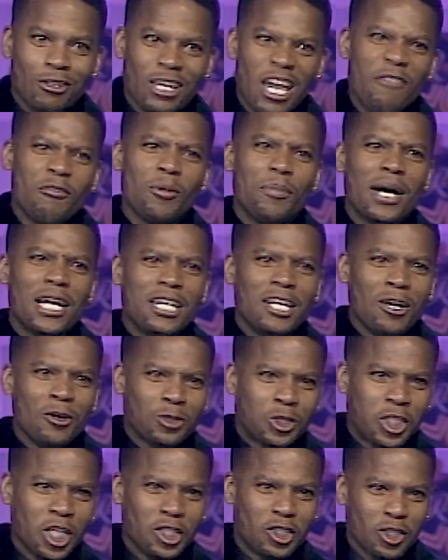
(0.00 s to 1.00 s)
Everybody
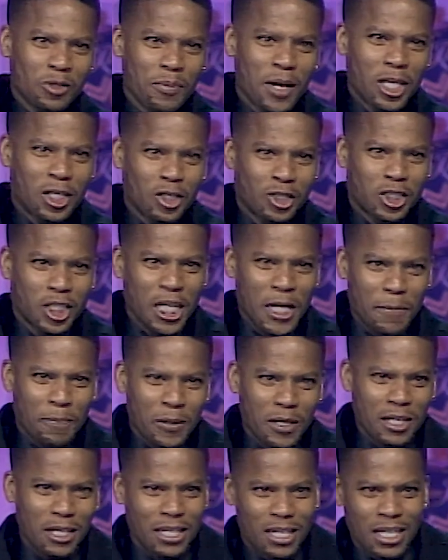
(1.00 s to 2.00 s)
knows seizures make you
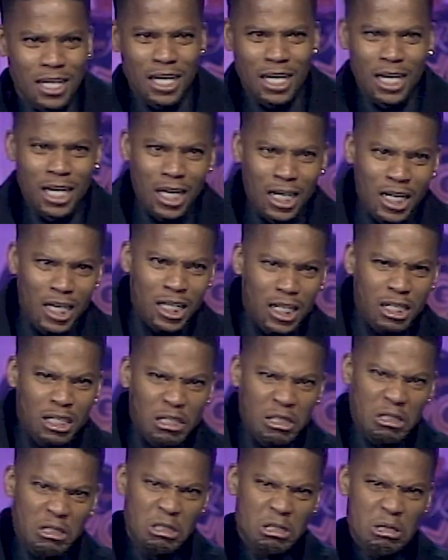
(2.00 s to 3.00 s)
sleepy.
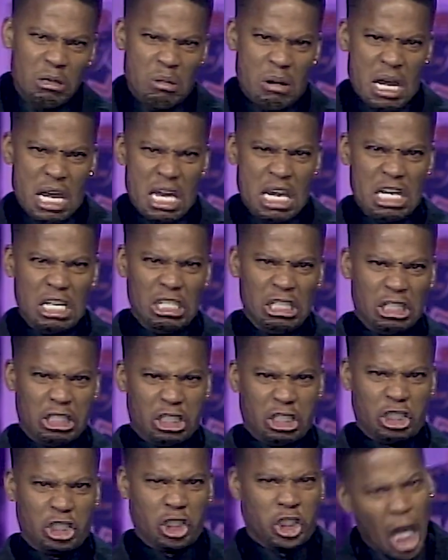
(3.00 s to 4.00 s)
You ain't
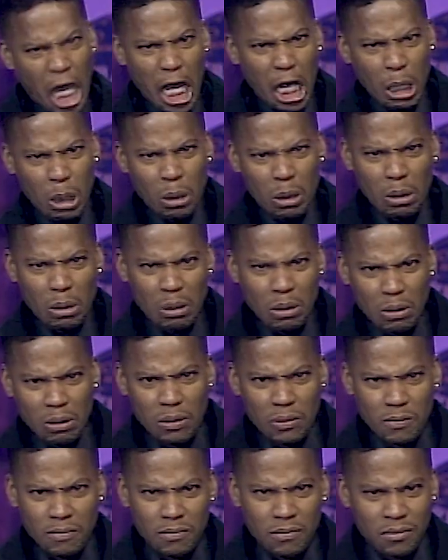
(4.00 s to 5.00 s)
shit.
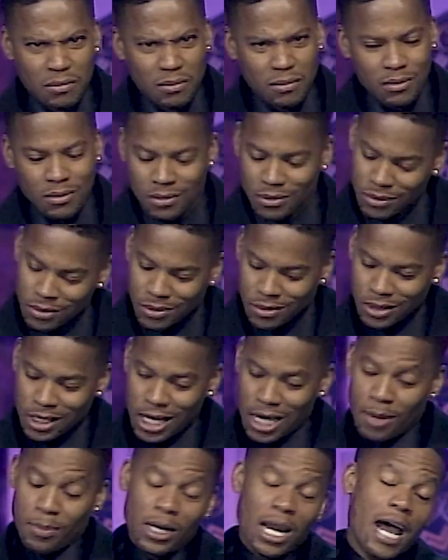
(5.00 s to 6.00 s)

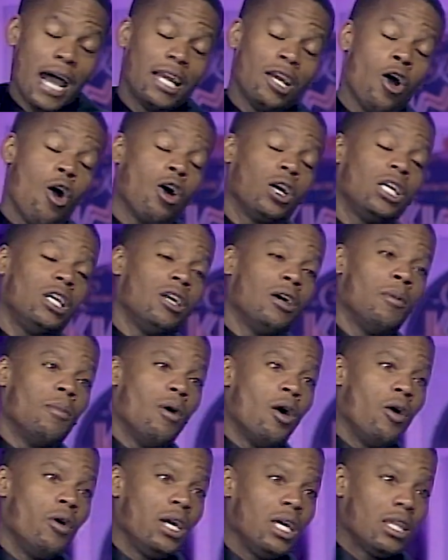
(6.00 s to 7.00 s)
Yeah, but I ain't horny no
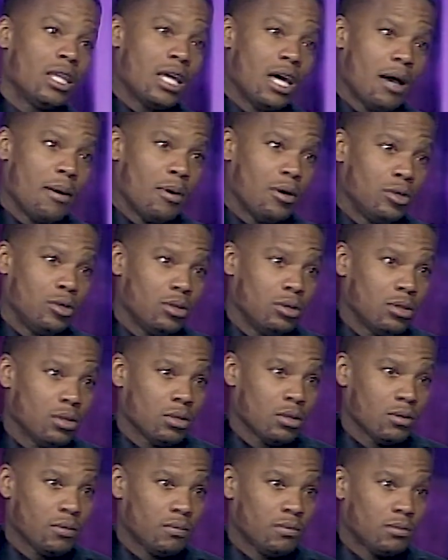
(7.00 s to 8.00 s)
more either, am
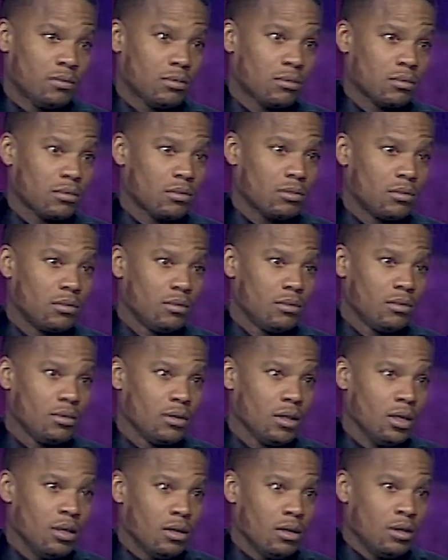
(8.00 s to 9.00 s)

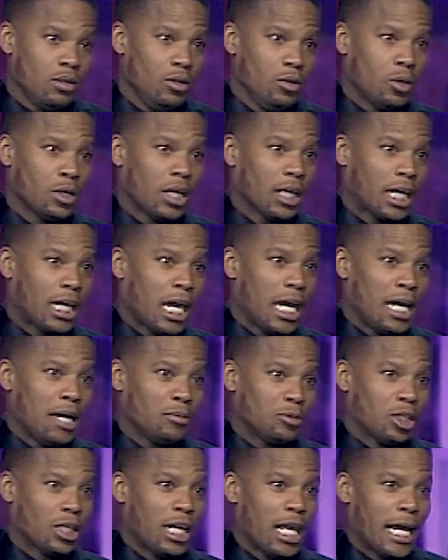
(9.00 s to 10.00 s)
I? You could have
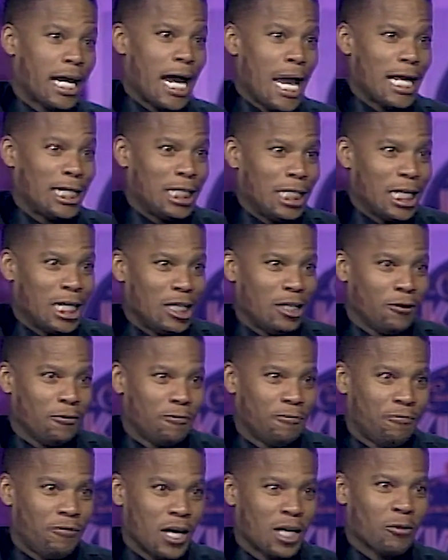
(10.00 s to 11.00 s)
came just like I did. You
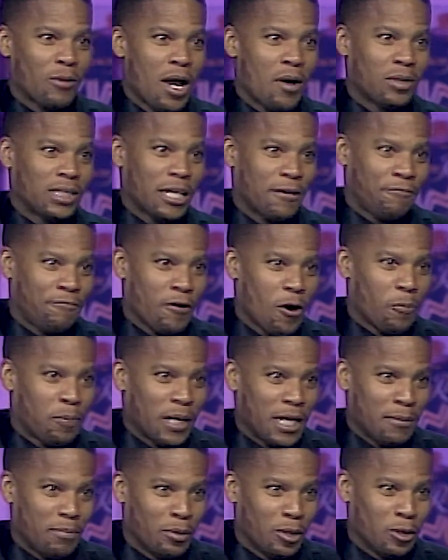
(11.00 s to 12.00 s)
fucking around with that
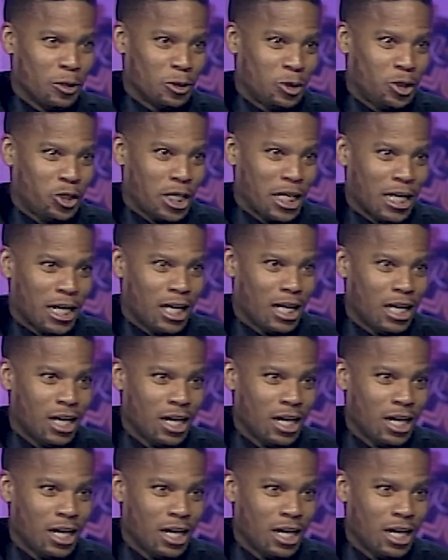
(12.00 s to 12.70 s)
foreplay bullshit.